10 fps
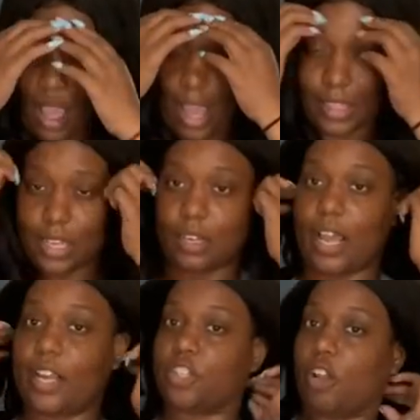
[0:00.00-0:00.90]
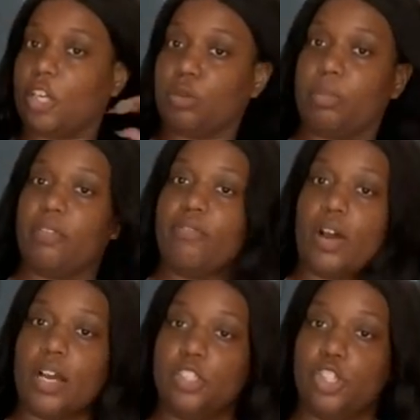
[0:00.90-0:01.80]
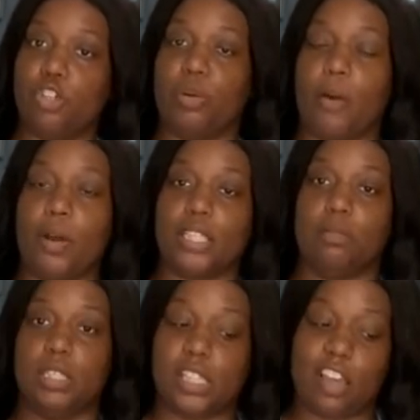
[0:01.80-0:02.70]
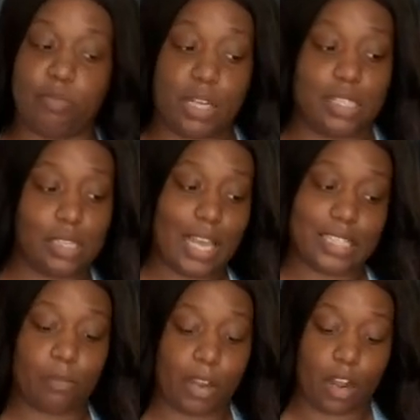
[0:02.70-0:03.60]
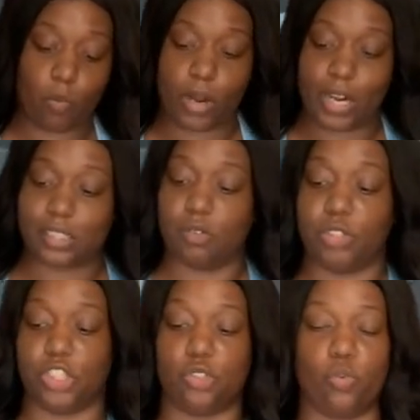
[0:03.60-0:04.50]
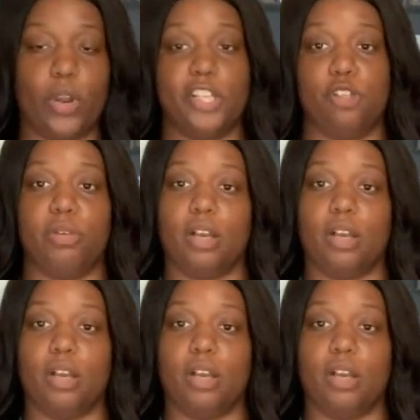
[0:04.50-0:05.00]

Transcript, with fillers: I think an extra large would have been fine too, but I wanted to be safe because last time I got a 1X and it was just way too big.